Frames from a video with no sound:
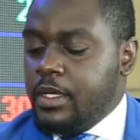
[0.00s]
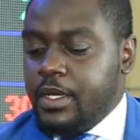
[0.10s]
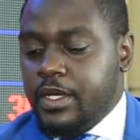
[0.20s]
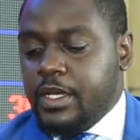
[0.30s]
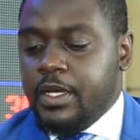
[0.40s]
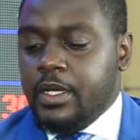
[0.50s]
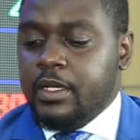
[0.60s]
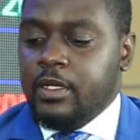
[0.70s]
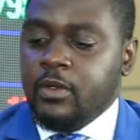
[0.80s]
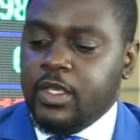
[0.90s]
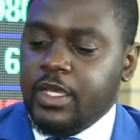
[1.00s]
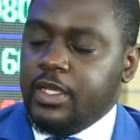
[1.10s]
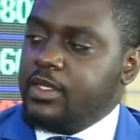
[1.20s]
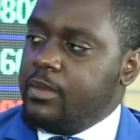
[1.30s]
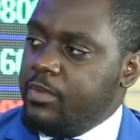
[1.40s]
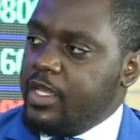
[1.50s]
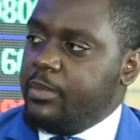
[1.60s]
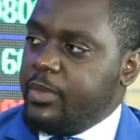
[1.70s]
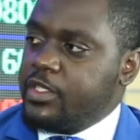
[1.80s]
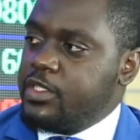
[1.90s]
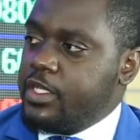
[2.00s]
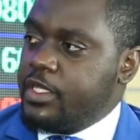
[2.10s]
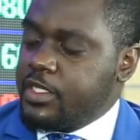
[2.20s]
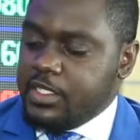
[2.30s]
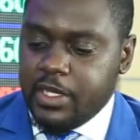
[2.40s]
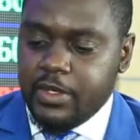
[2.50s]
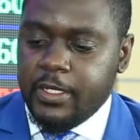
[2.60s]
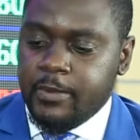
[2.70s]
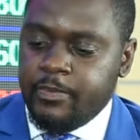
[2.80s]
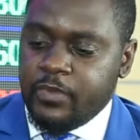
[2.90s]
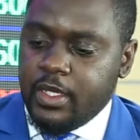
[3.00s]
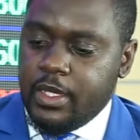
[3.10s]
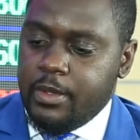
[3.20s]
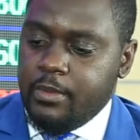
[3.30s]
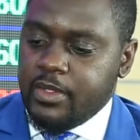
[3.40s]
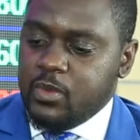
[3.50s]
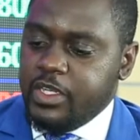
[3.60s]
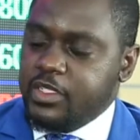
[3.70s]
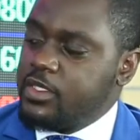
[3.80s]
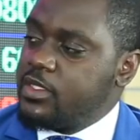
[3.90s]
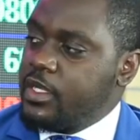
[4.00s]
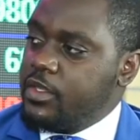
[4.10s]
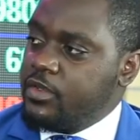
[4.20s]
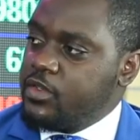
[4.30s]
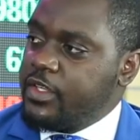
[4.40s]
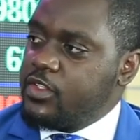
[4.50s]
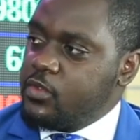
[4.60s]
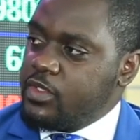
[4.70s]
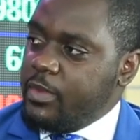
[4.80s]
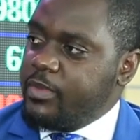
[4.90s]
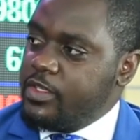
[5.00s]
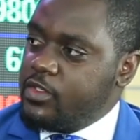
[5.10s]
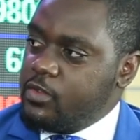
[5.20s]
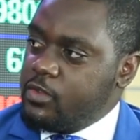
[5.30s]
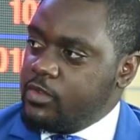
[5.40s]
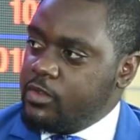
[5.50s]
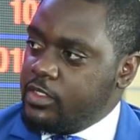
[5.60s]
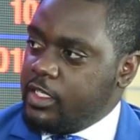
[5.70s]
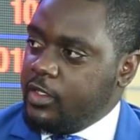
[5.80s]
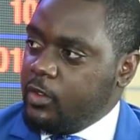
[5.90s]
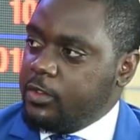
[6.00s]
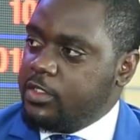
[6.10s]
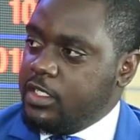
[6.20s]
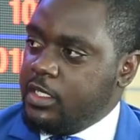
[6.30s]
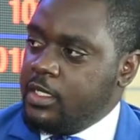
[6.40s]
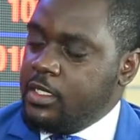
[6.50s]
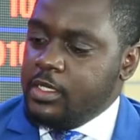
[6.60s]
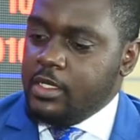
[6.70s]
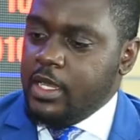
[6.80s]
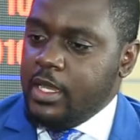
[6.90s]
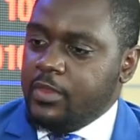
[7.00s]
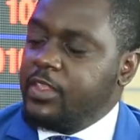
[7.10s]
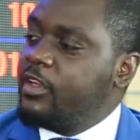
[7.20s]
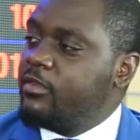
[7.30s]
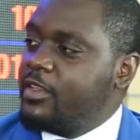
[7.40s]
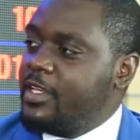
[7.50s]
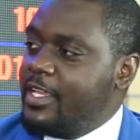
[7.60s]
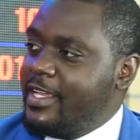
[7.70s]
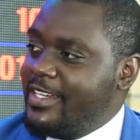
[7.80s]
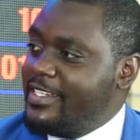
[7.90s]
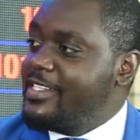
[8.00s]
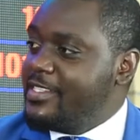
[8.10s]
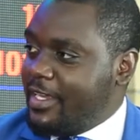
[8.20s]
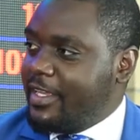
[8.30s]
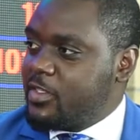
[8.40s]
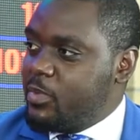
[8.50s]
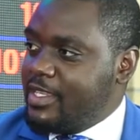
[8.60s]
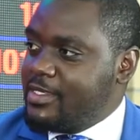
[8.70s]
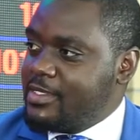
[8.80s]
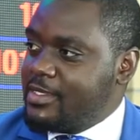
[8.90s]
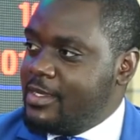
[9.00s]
And looking at the bigger picture, Daktari, as much as you're trying to tap into technology, at the end of the day, it is an expense.